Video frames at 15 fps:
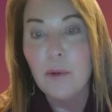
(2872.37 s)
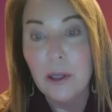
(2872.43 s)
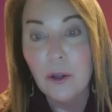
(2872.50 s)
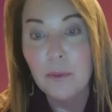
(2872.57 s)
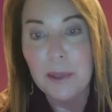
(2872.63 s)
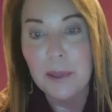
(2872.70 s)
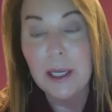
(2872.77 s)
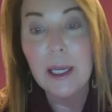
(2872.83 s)

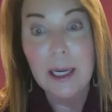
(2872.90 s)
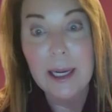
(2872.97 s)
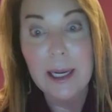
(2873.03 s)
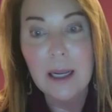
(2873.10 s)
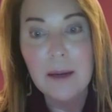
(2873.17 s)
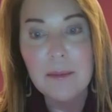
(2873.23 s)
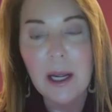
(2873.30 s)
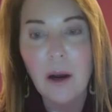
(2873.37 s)
be, and I
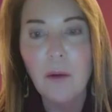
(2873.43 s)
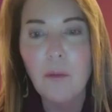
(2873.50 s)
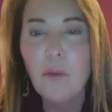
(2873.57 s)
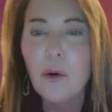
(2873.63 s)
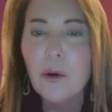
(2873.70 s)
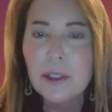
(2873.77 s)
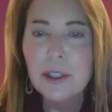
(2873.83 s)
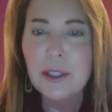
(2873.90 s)
am now
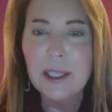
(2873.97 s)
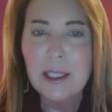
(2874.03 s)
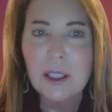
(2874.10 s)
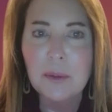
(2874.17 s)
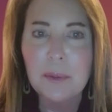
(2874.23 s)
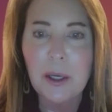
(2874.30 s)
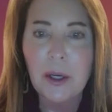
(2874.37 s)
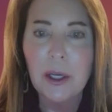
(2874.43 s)
more
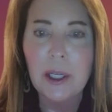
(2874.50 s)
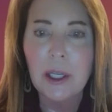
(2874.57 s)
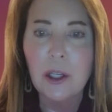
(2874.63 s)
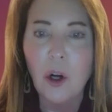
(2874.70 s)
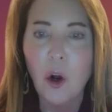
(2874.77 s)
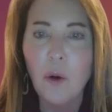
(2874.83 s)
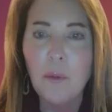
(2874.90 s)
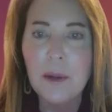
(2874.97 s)
transparent and
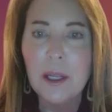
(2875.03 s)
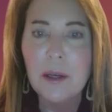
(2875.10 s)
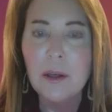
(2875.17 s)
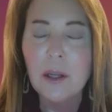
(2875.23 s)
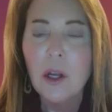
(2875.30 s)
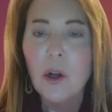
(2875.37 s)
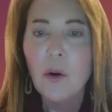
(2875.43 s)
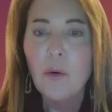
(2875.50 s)
open
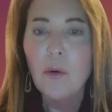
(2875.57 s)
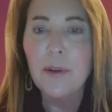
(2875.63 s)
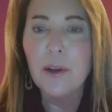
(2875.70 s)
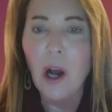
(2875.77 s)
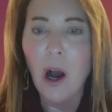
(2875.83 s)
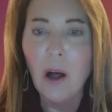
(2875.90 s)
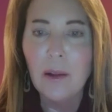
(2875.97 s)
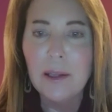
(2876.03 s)
with
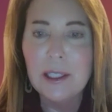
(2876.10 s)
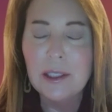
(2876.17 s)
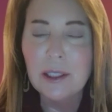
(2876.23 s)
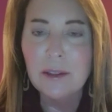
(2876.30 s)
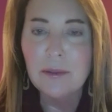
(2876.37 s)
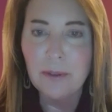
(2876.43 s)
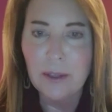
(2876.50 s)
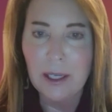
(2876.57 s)
colleagues
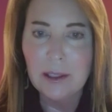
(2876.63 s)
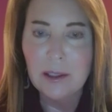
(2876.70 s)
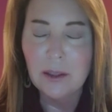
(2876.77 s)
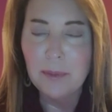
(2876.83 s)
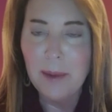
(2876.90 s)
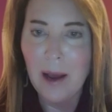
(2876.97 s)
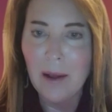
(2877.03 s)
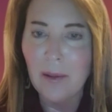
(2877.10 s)
and friends,
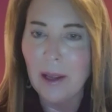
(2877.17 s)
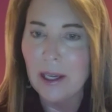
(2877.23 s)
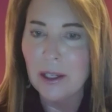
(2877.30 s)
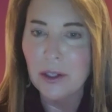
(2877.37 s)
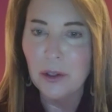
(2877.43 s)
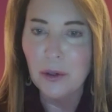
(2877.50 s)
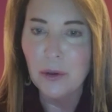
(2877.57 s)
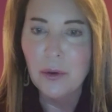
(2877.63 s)
Matt, like
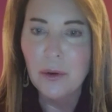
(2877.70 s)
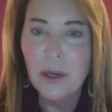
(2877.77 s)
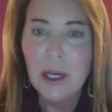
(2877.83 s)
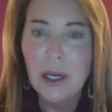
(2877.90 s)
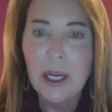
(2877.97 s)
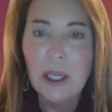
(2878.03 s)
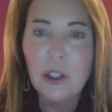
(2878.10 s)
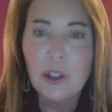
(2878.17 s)
you,
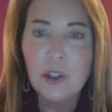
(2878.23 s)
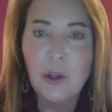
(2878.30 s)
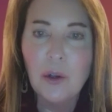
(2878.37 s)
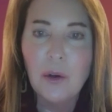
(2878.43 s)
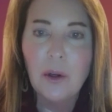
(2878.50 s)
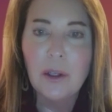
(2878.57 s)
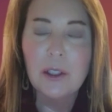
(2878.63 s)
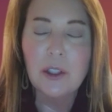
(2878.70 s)

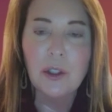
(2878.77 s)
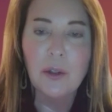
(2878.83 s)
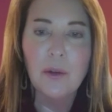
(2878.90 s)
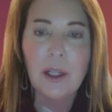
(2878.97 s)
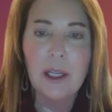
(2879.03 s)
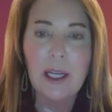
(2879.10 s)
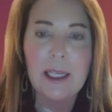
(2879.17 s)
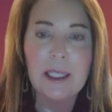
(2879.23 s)
so
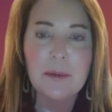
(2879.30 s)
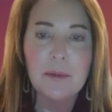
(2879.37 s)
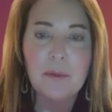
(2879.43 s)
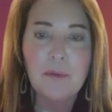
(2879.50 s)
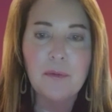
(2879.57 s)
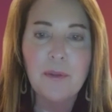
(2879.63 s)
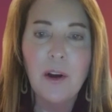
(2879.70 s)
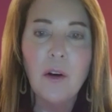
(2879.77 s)
that I
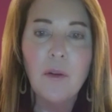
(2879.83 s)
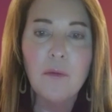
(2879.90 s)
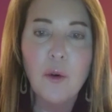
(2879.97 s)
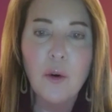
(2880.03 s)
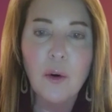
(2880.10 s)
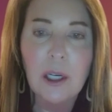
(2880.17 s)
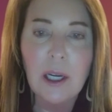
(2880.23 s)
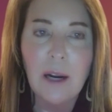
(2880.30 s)
felt
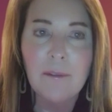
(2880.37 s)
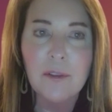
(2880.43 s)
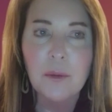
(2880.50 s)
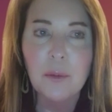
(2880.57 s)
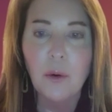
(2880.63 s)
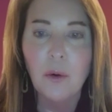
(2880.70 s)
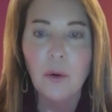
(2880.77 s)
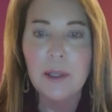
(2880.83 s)
more
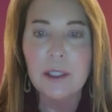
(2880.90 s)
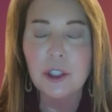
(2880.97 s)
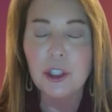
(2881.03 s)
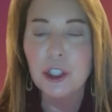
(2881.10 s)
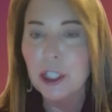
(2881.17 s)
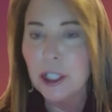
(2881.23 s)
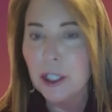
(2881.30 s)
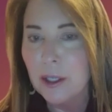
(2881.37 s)
comfortable in
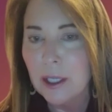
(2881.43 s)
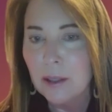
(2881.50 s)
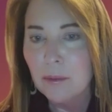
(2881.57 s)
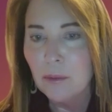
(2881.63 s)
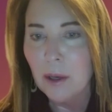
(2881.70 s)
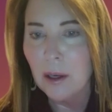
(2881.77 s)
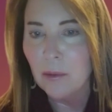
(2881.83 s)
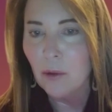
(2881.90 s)
sharing
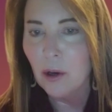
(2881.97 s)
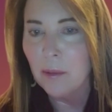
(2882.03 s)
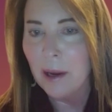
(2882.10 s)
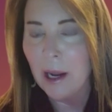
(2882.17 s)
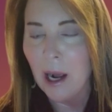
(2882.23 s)
what my